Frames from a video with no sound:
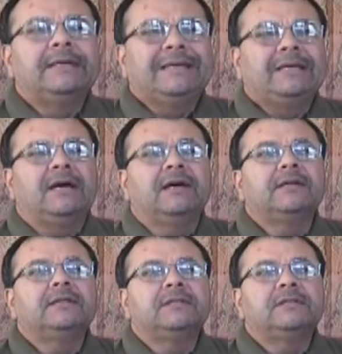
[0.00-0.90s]
get
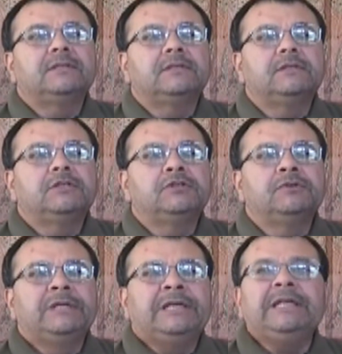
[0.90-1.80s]
on
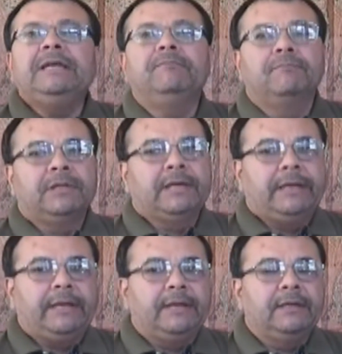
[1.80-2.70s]
to an eating
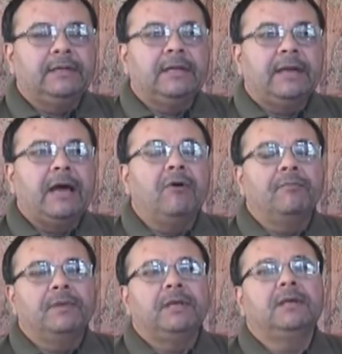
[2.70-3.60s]
plan that
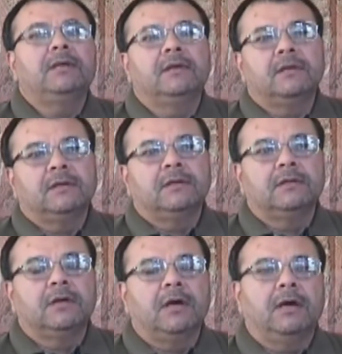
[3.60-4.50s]
helped me
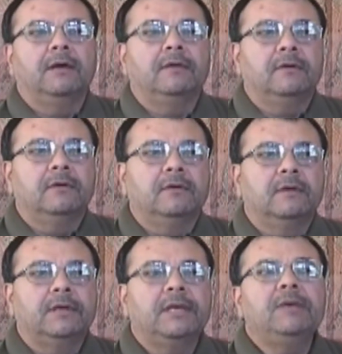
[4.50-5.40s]
uh,
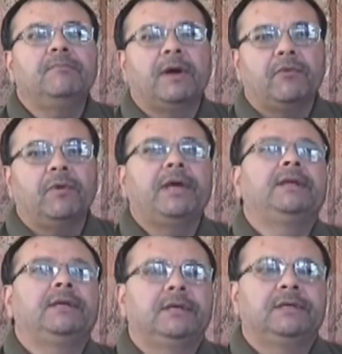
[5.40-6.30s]
keep my
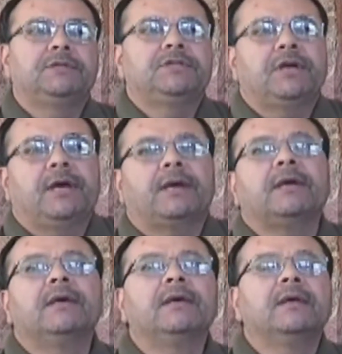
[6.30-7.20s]
weight in check,
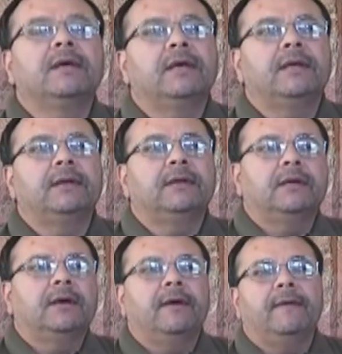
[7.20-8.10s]
and
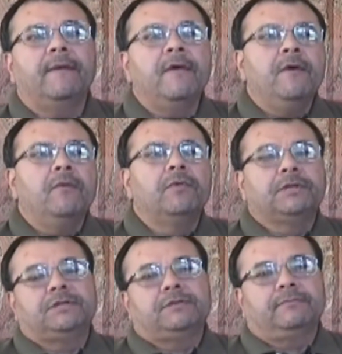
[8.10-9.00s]
uh,
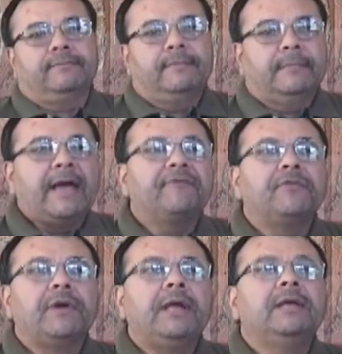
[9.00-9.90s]
which
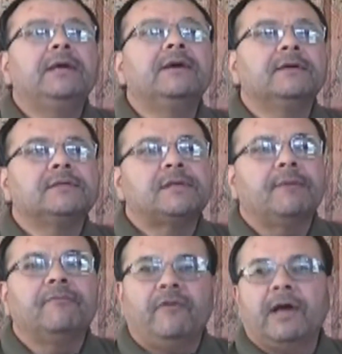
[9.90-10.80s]
after eight years
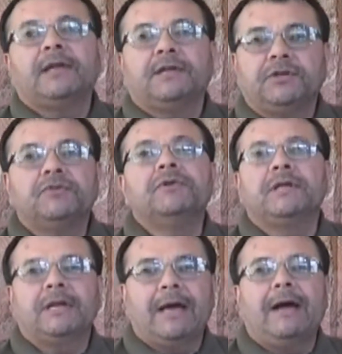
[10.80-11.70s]
I'm finally
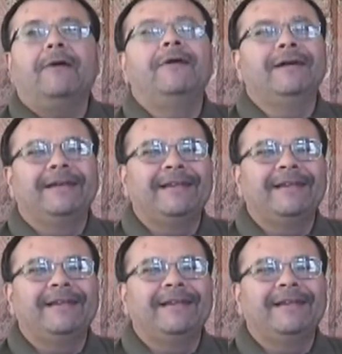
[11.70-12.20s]
doing now,